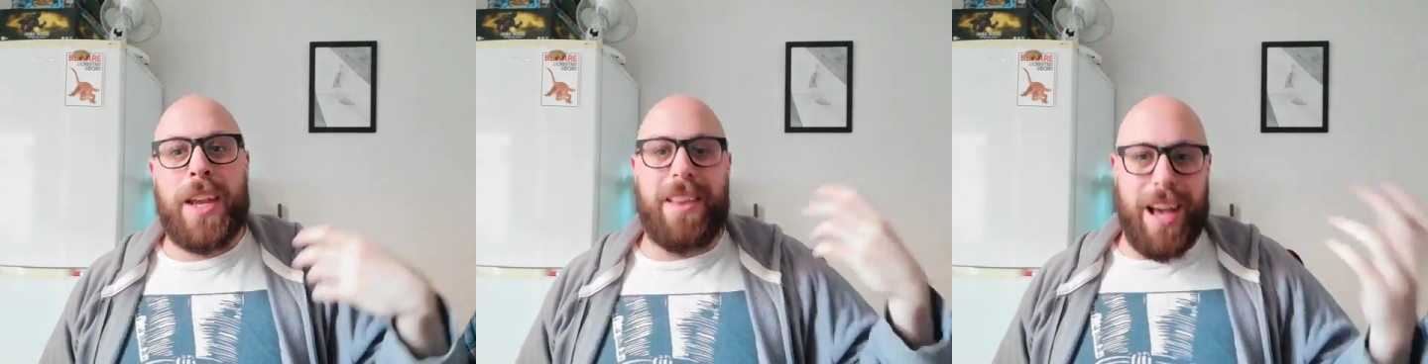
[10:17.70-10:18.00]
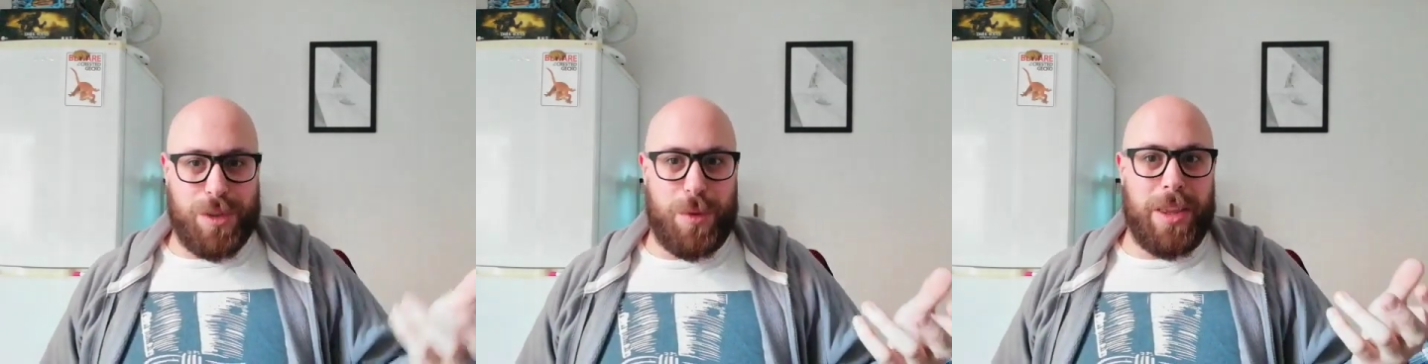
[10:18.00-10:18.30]
And
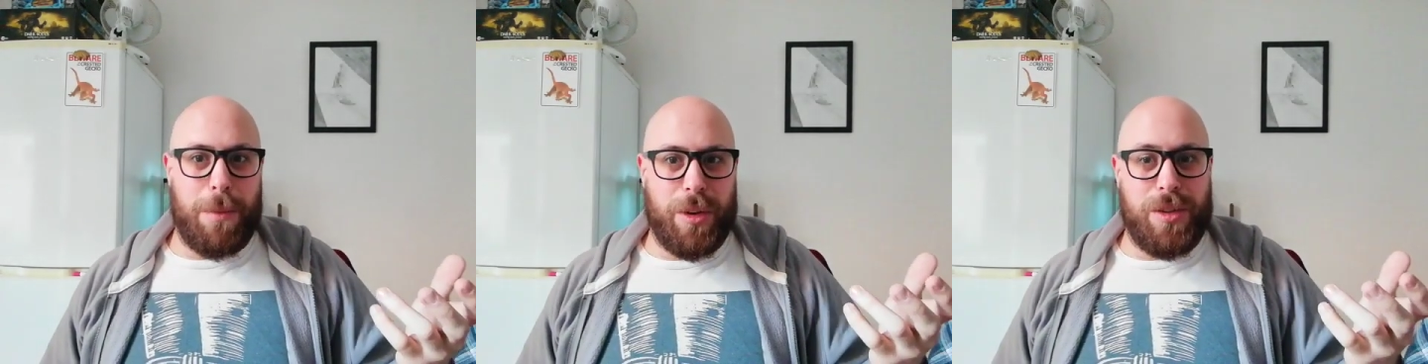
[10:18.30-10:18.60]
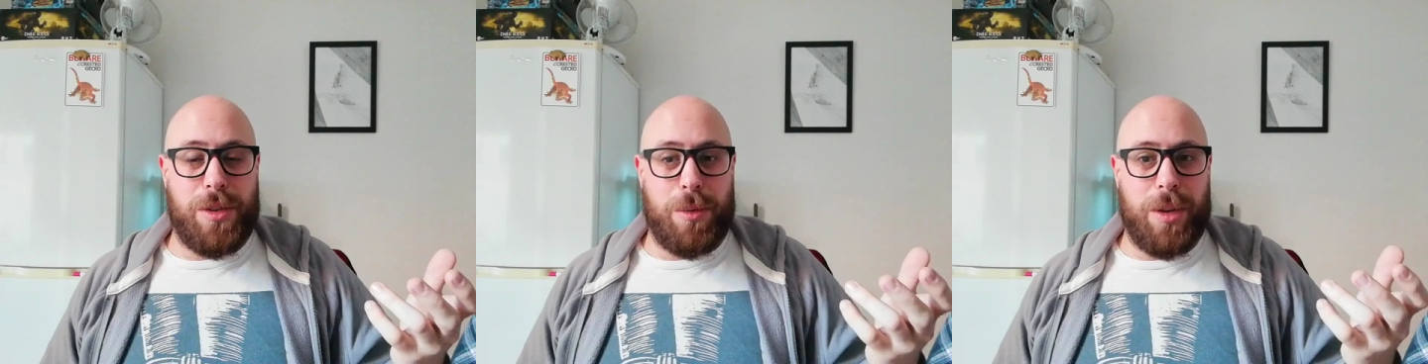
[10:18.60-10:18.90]
that's when the
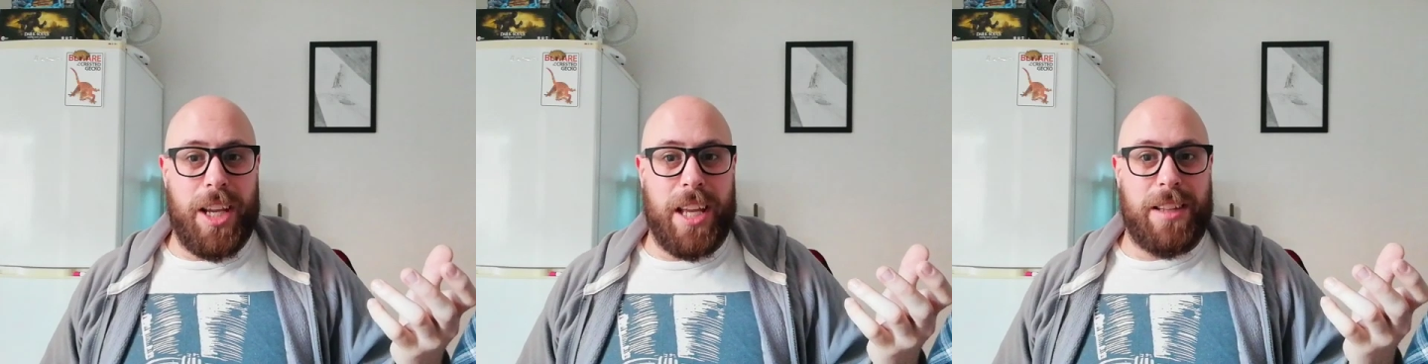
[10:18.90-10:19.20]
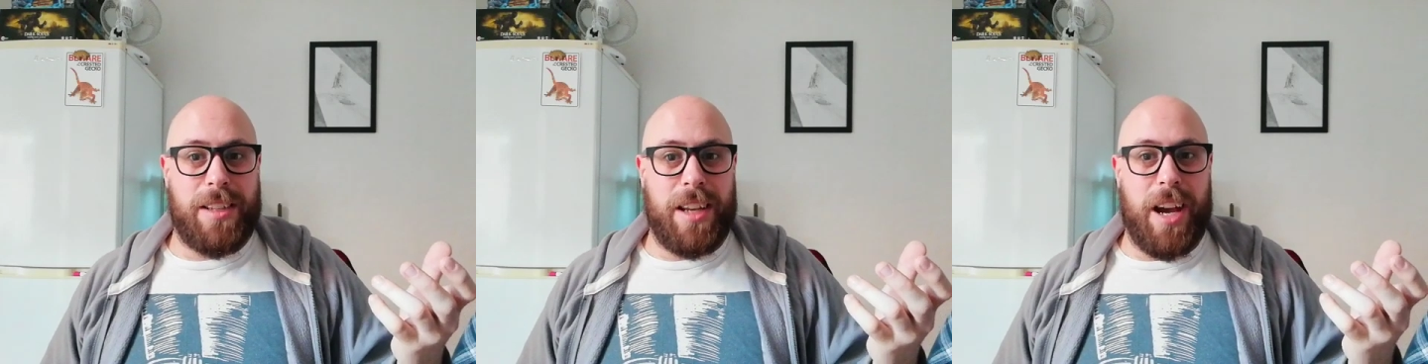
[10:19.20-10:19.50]
monsoon
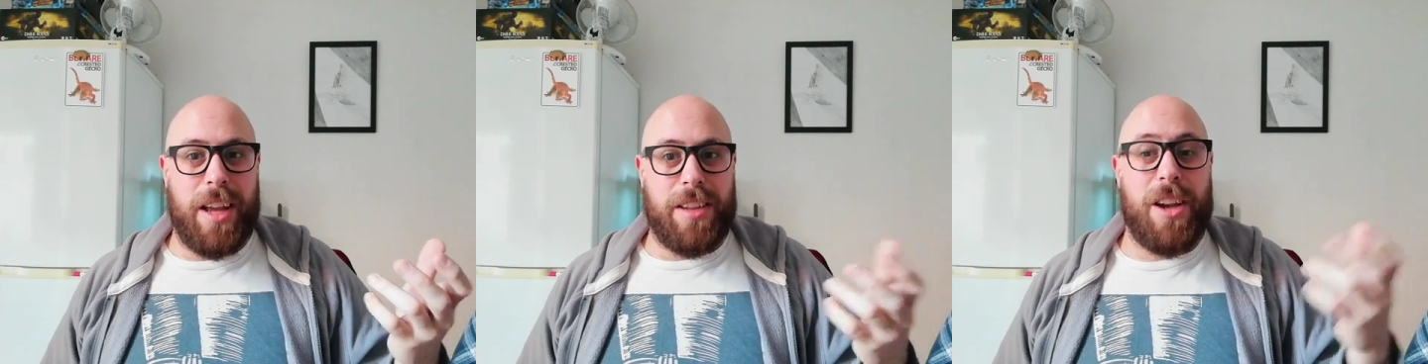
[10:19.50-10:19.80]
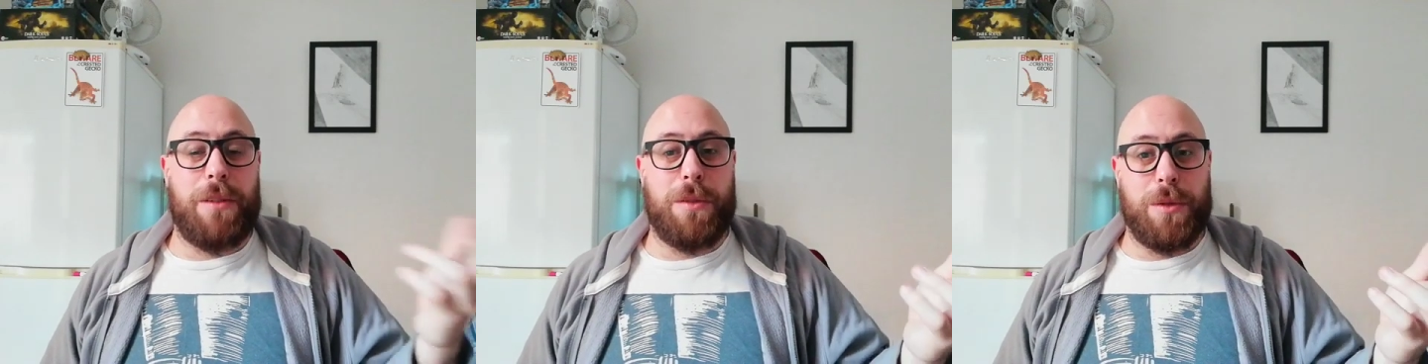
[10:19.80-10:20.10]
hit, the
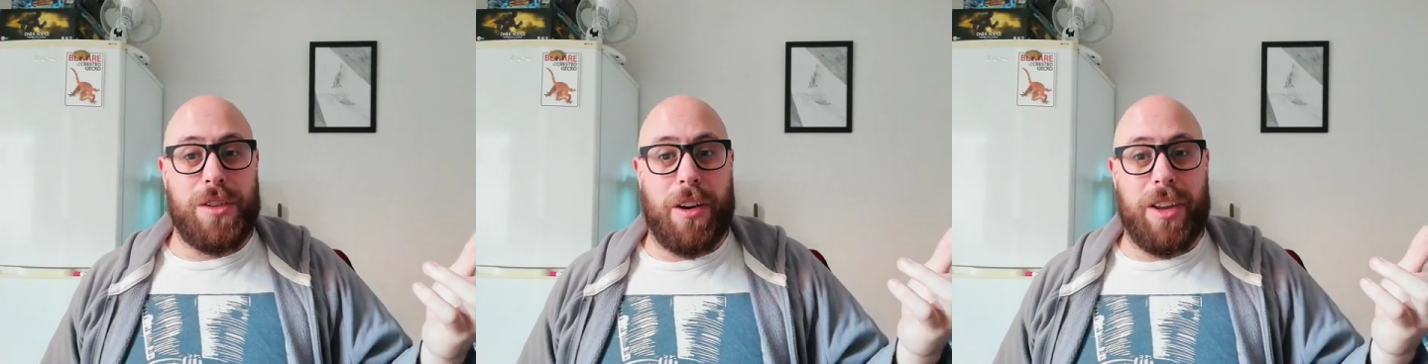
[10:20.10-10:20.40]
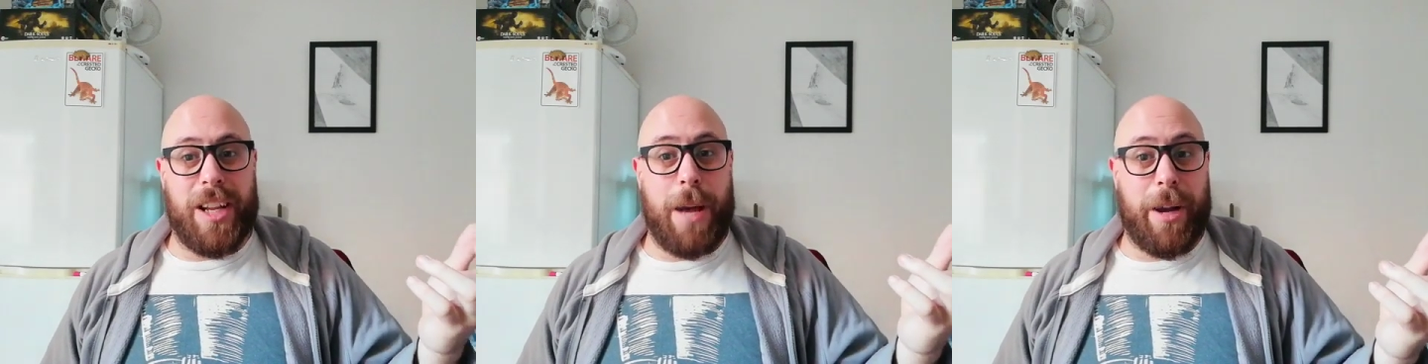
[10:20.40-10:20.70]

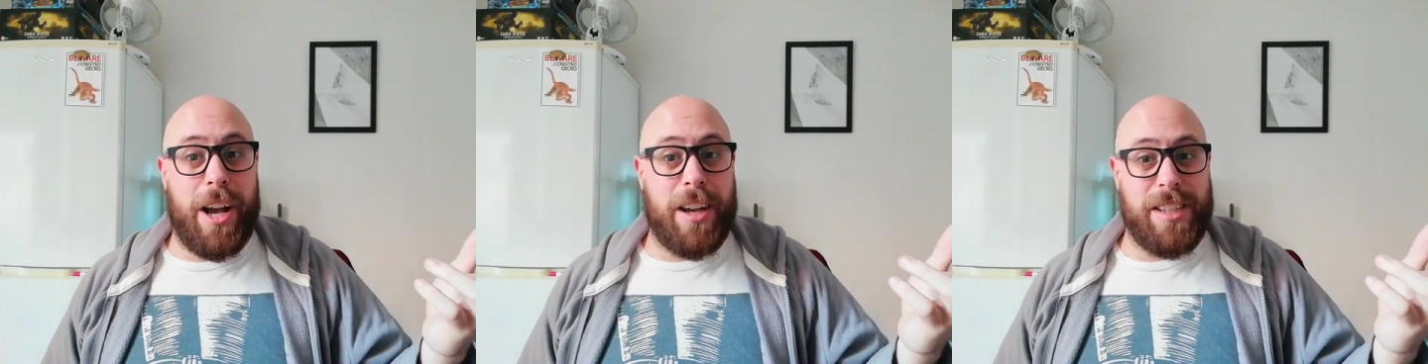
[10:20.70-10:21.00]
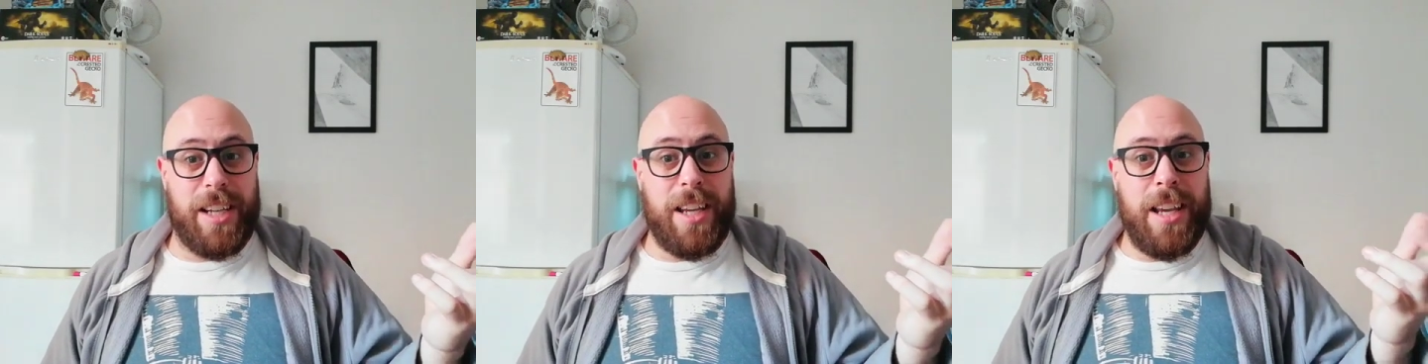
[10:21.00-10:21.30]

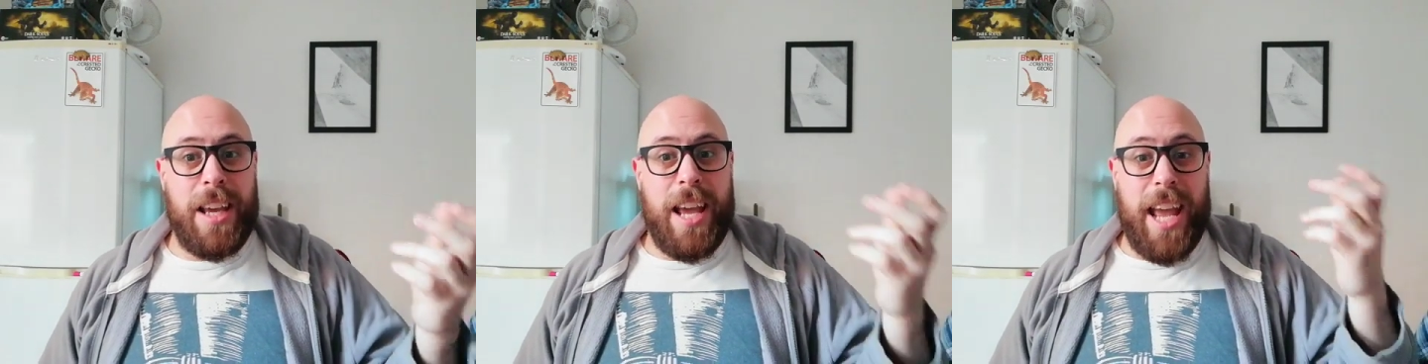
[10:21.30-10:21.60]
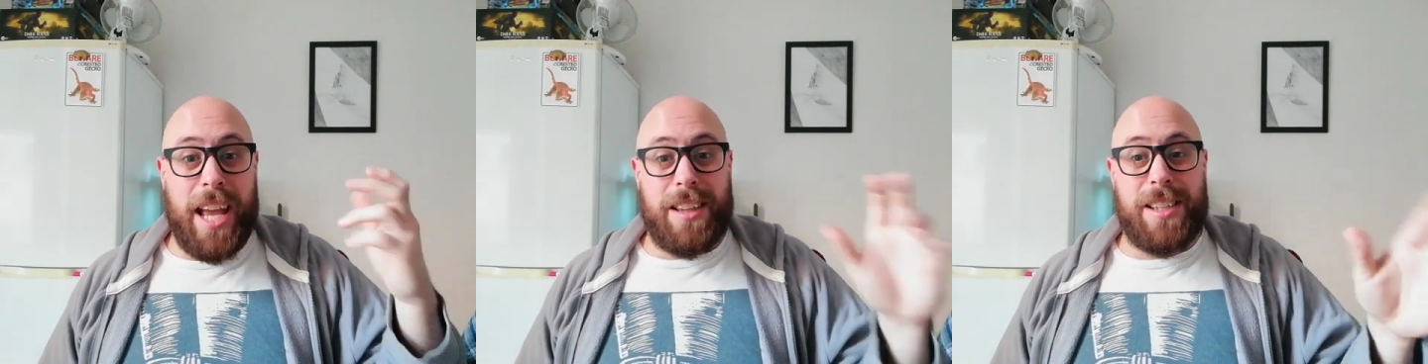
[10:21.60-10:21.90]
kamikaze,
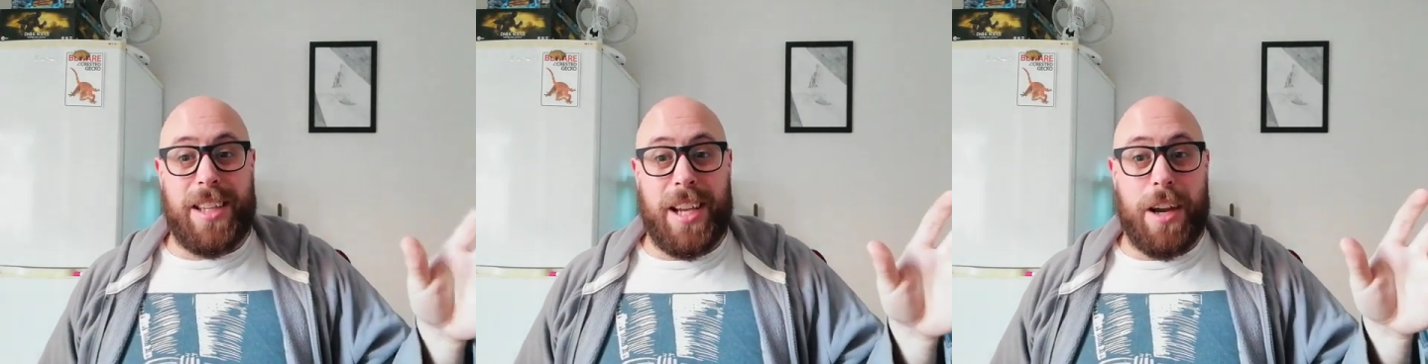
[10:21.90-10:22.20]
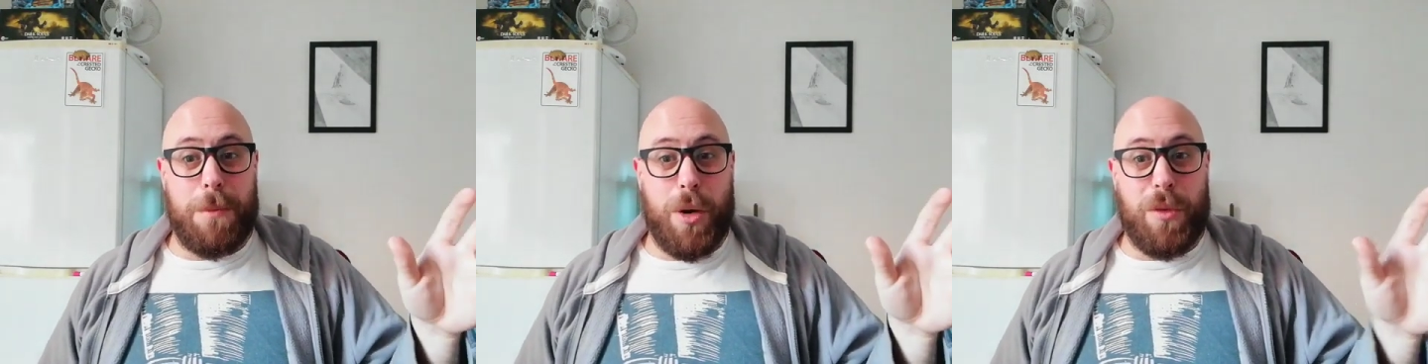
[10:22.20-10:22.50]
hit the
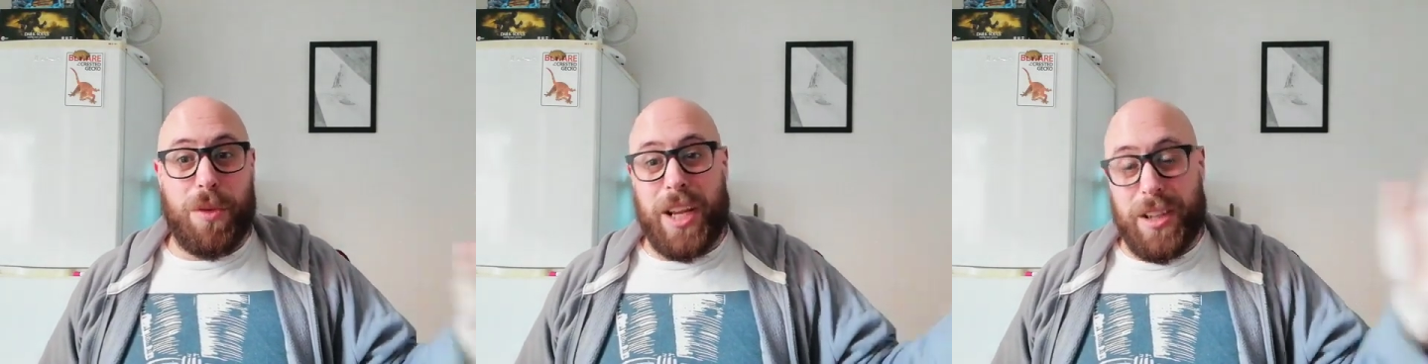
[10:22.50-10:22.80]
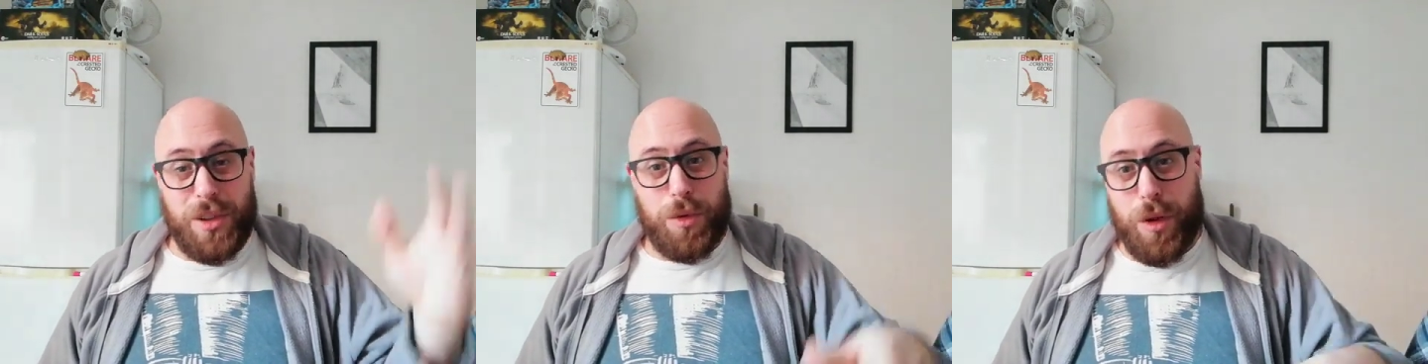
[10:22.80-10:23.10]
Mongol fleet
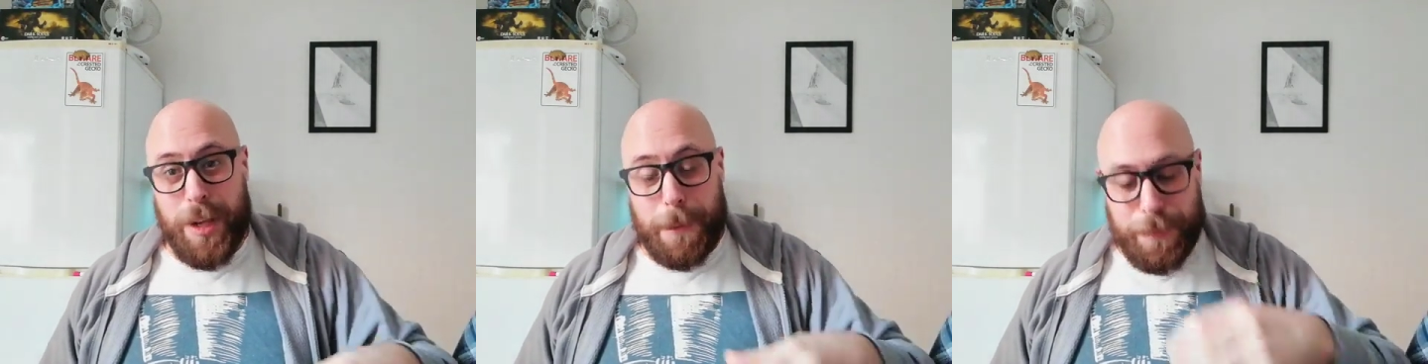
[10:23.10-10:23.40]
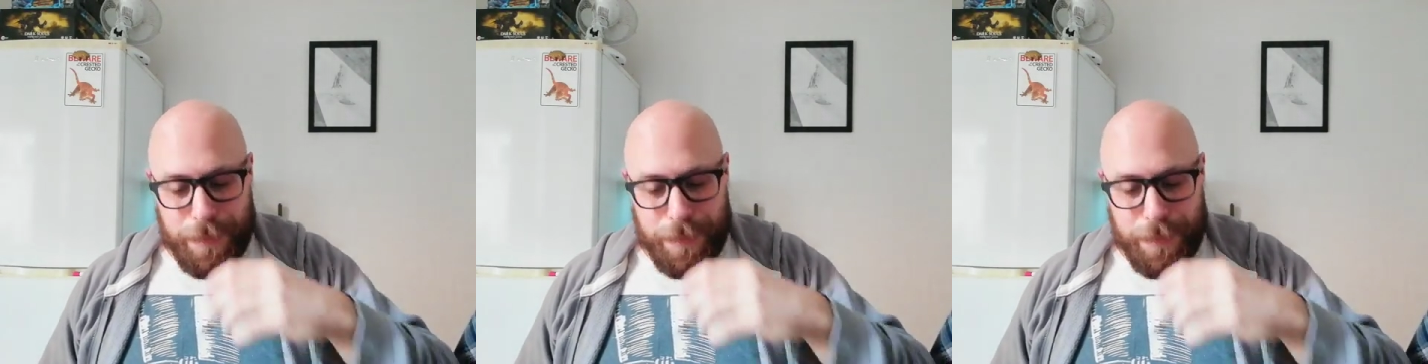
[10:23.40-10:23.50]
and destroyed it.